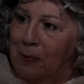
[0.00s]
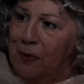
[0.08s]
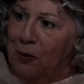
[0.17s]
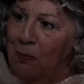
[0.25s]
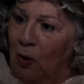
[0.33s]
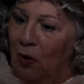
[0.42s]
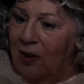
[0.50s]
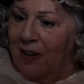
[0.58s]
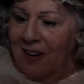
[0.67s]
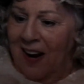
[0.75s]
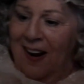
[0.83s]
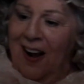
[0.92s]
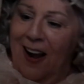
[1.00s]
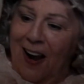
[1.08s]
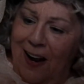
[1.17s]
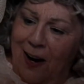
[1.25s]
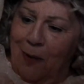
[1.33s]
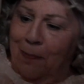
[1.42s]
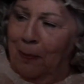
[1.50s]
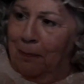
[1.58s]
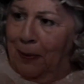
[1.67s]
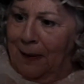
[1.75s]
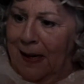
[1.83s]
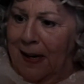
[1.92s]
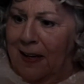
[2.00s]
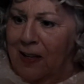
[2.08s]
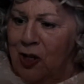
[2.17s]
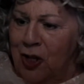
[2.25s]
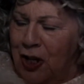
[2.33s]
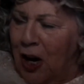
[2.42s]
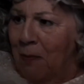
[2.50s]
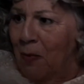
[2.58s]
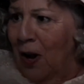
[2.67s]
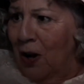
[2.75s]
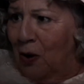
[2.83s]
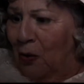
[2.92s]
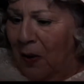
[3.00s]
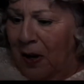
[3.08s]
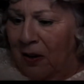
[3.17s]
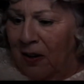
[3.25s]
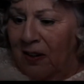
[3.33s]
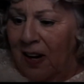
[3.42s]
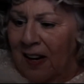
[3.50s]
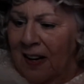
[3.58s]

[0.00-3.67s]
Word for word: smoking, harp playing, shamrock wearing,